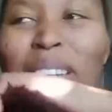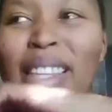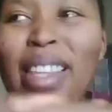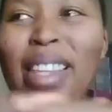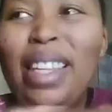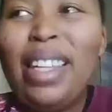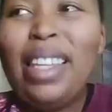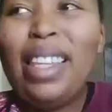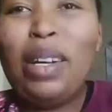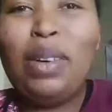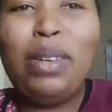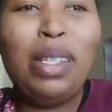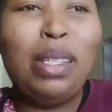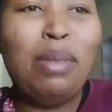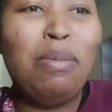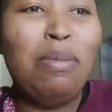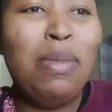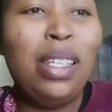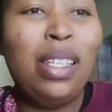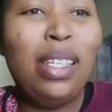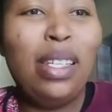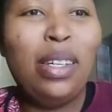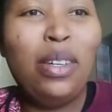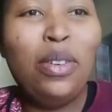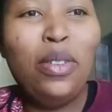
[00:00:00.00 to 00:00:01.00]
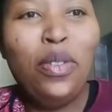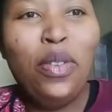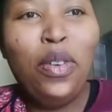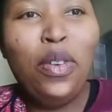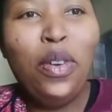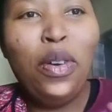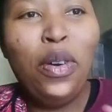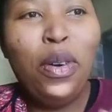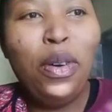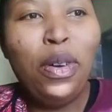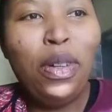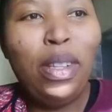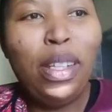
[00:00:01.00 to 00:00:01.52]
that was missing for
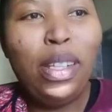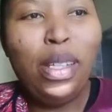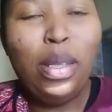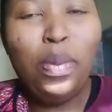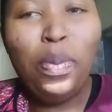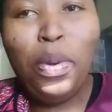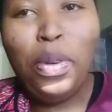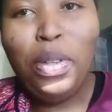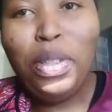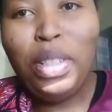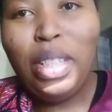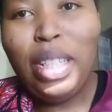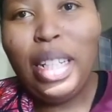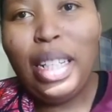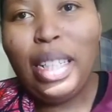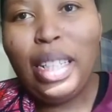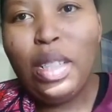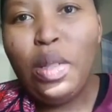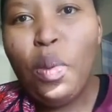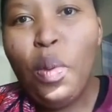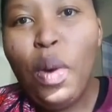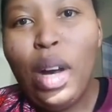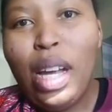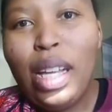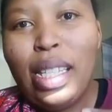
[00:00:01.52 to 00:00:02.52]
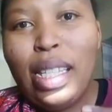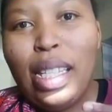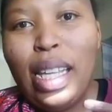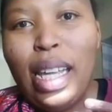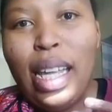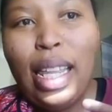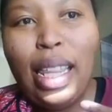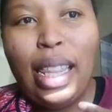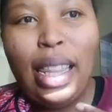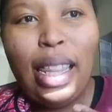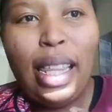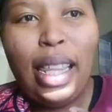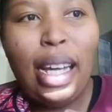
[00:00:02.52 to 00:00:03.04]
this project was
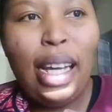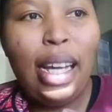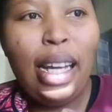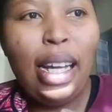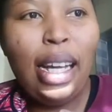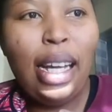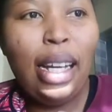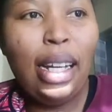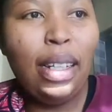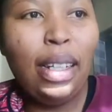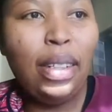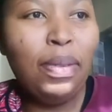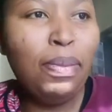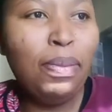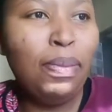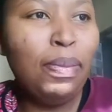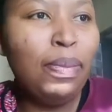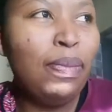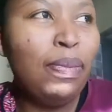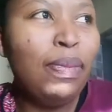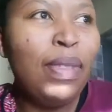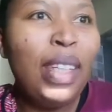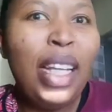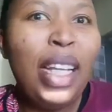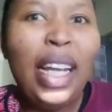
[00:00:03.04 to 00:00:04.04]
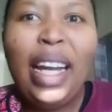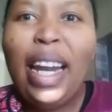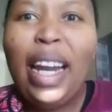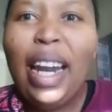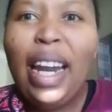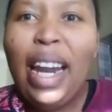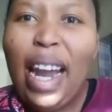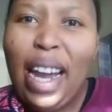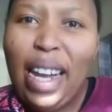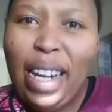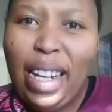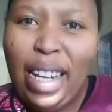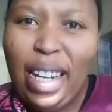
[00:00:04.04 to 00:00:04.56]
the
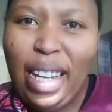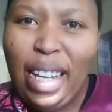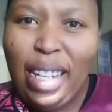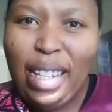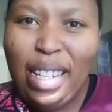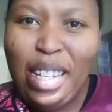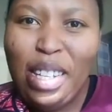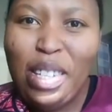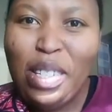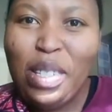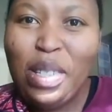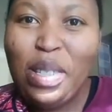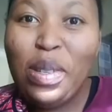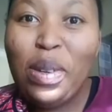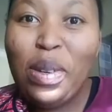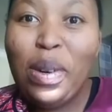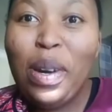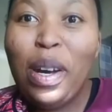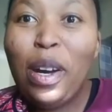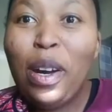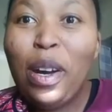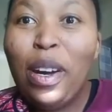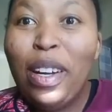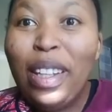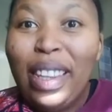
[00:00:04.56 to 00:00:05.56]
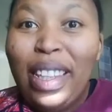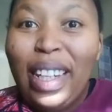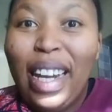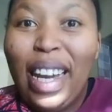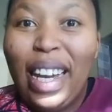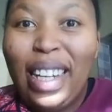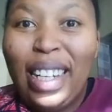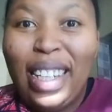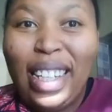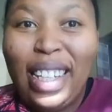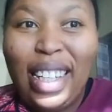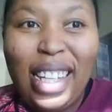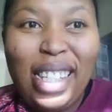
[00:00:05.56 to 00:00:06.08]
lining. So I got the lining
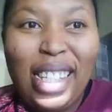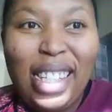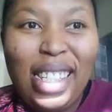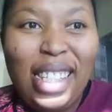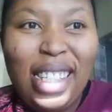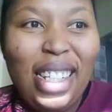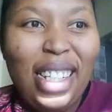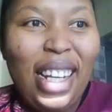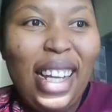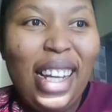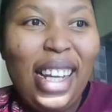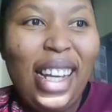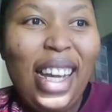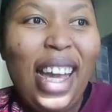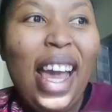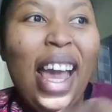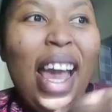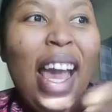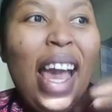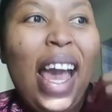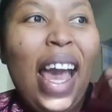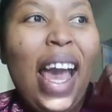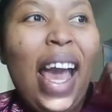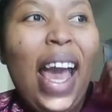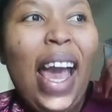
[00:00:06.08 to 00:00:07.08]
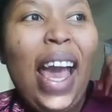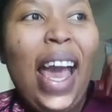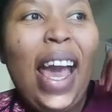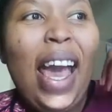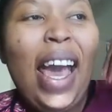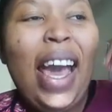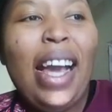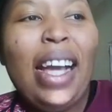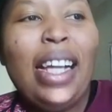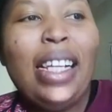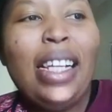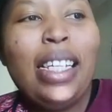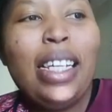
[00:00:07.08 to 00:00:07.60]
yesterday and
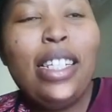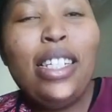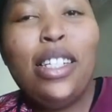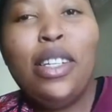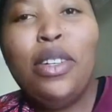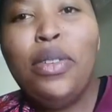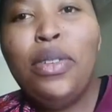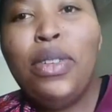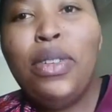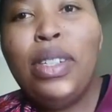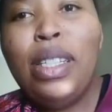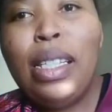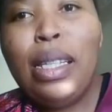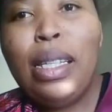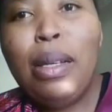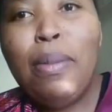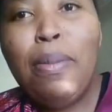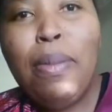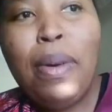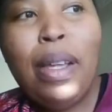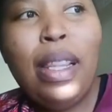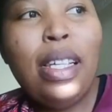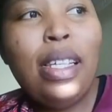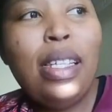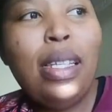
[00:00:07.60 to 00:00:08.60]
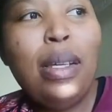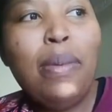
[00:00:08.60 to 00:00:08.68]
a different zipper. The zipper I